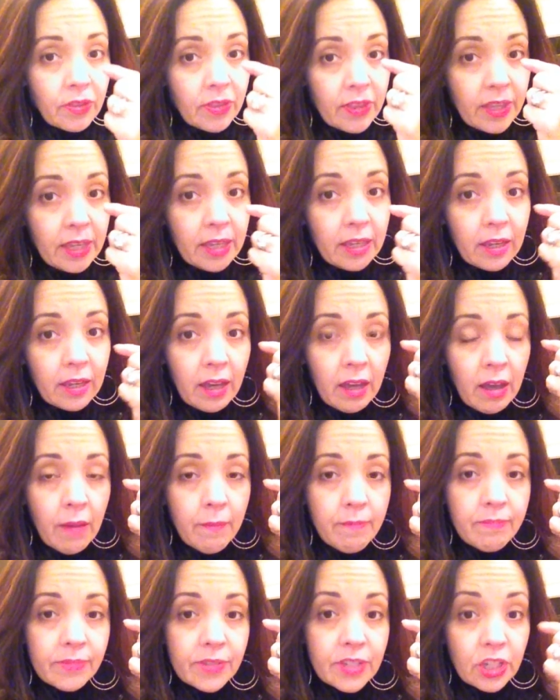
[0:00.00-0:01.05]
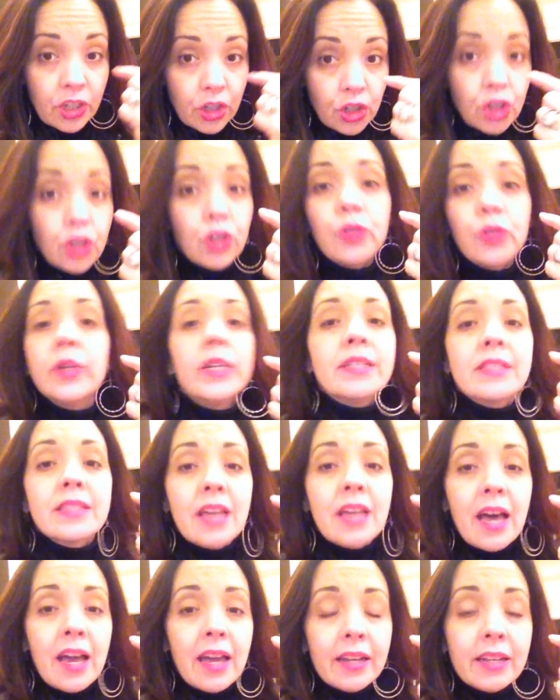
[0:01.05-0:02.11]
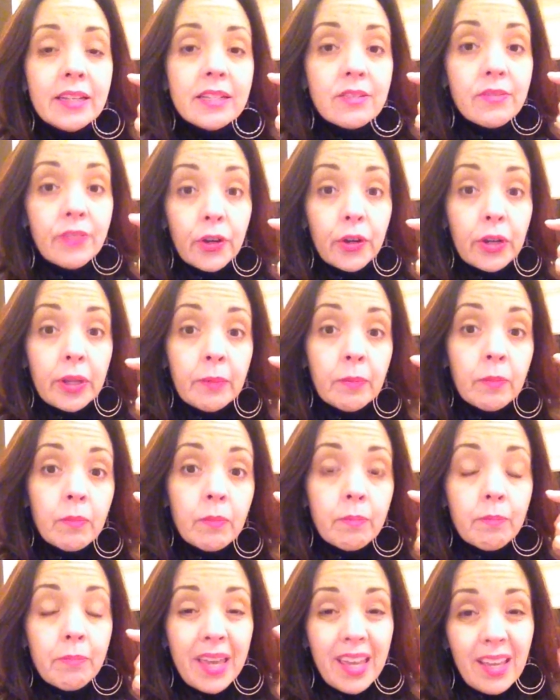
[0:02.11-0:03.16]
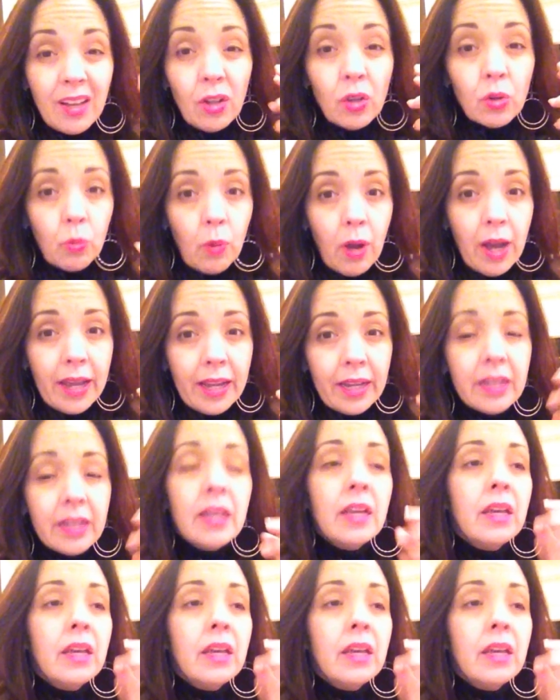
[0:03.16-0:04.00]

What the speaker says: the tissue inside is very pale or white.